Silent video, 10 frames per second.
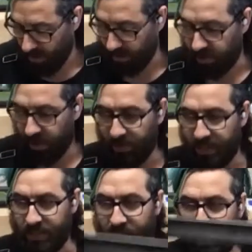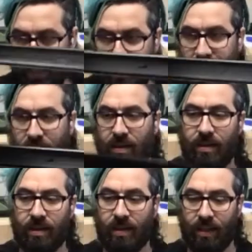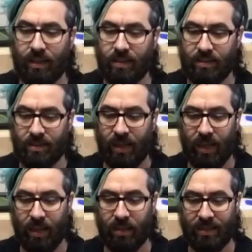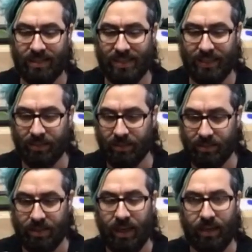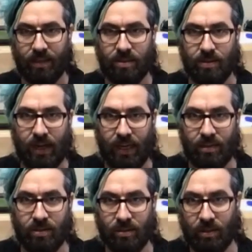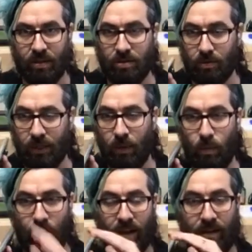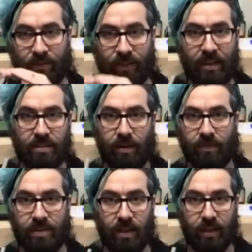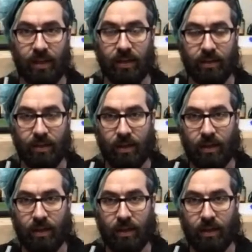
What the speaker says: Well, the trouble is this here is a single-sided straight edge. There's only one flat surface on here,